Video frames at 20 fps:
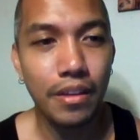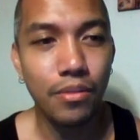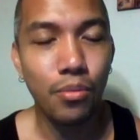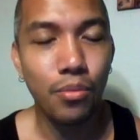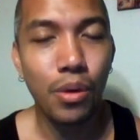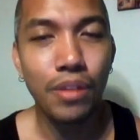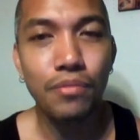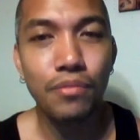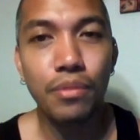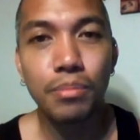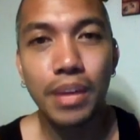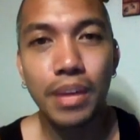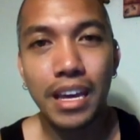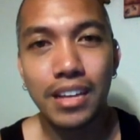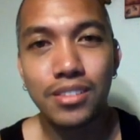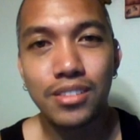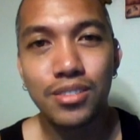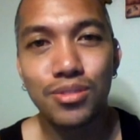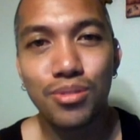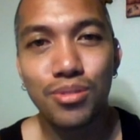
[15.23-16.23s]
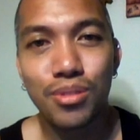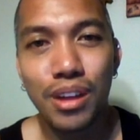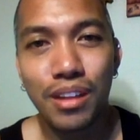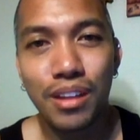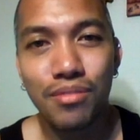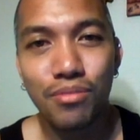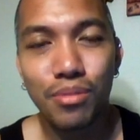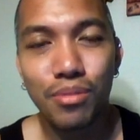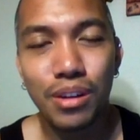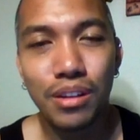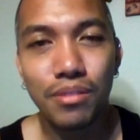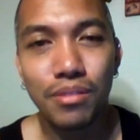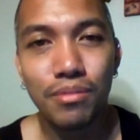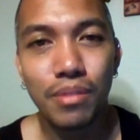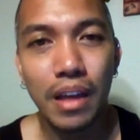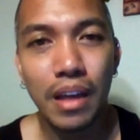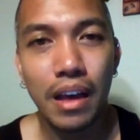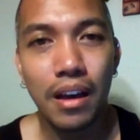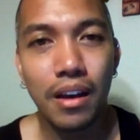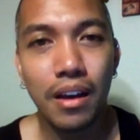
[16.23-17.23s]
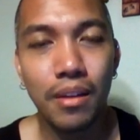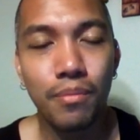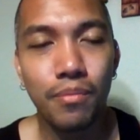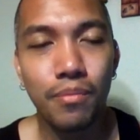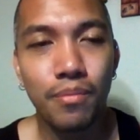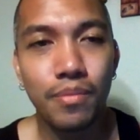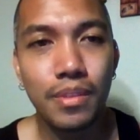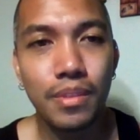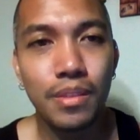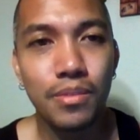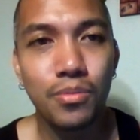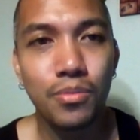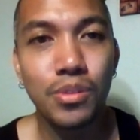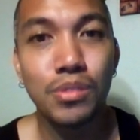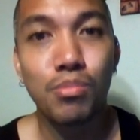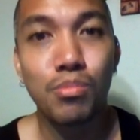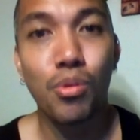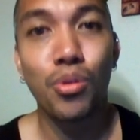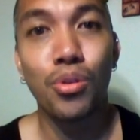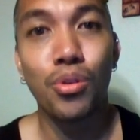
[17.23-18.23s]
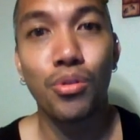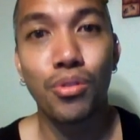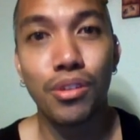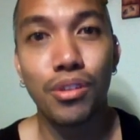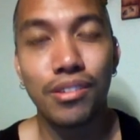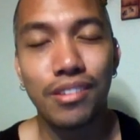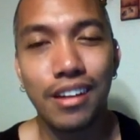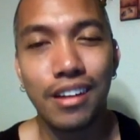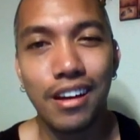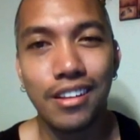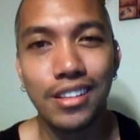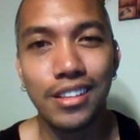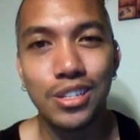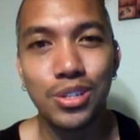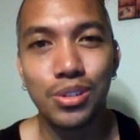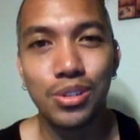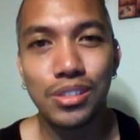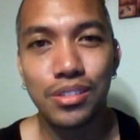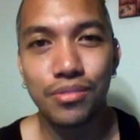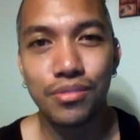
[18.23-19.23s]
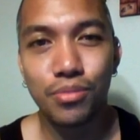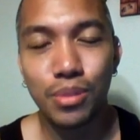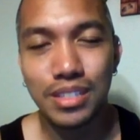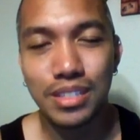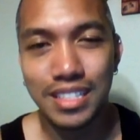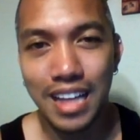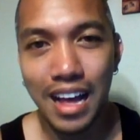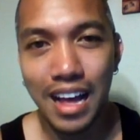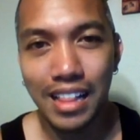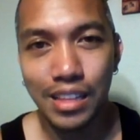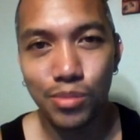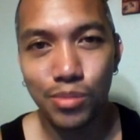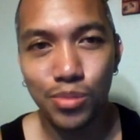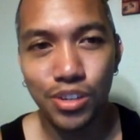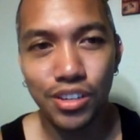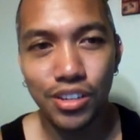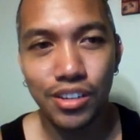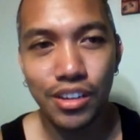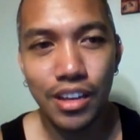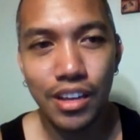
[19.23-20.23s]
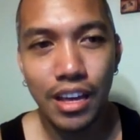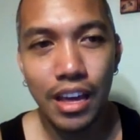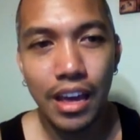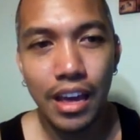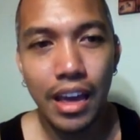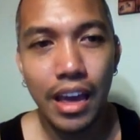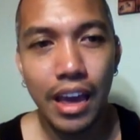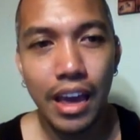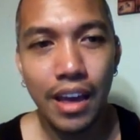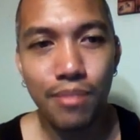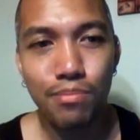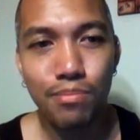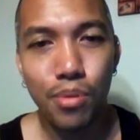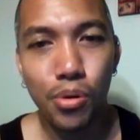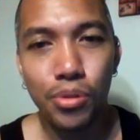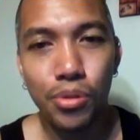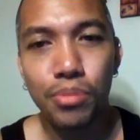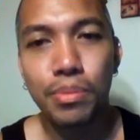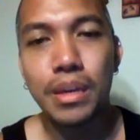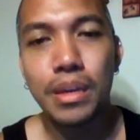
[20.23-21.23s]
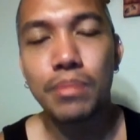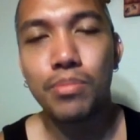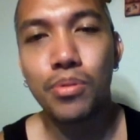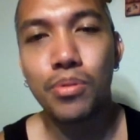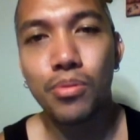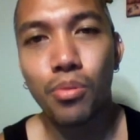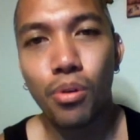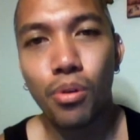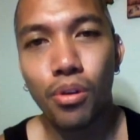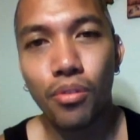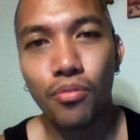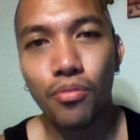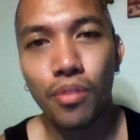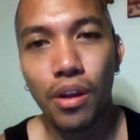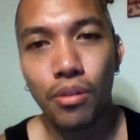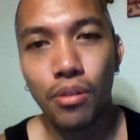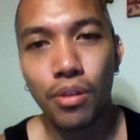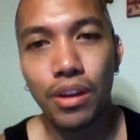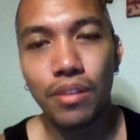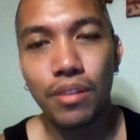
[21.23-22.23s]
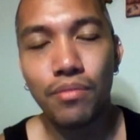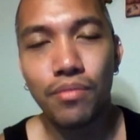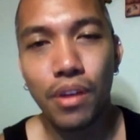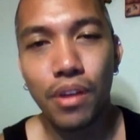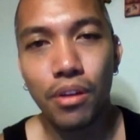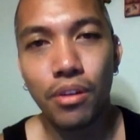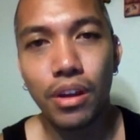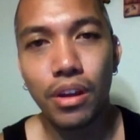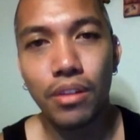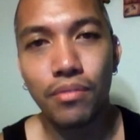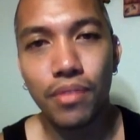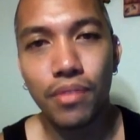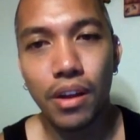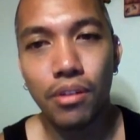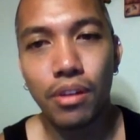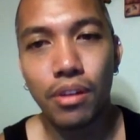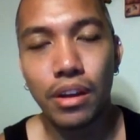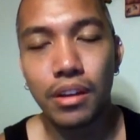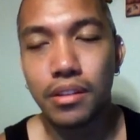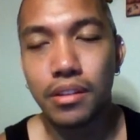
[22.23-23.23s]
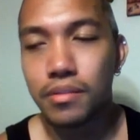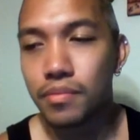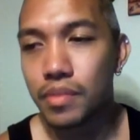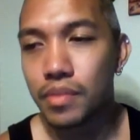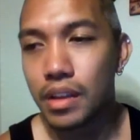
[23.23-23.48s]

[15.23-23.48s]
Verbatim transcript: one from cancer and one was murdered on the streets of West Hollywood. And both people were very, very, very,